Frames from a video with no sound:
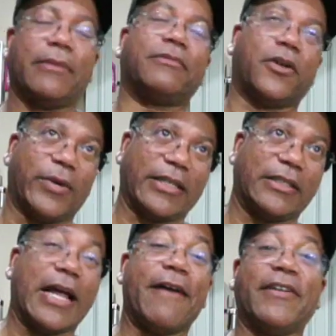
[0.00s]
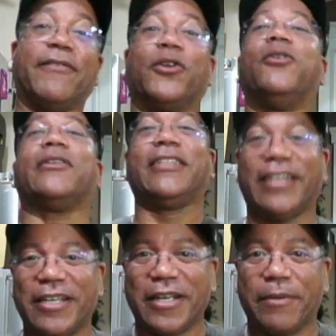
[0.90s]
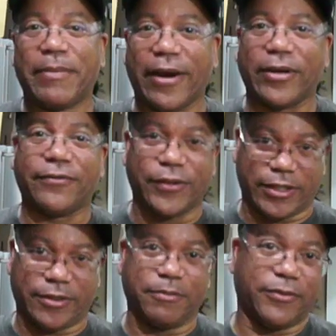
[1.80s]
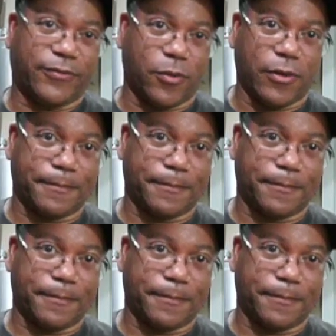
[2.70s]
Correction, I've never cooked parrot fish before.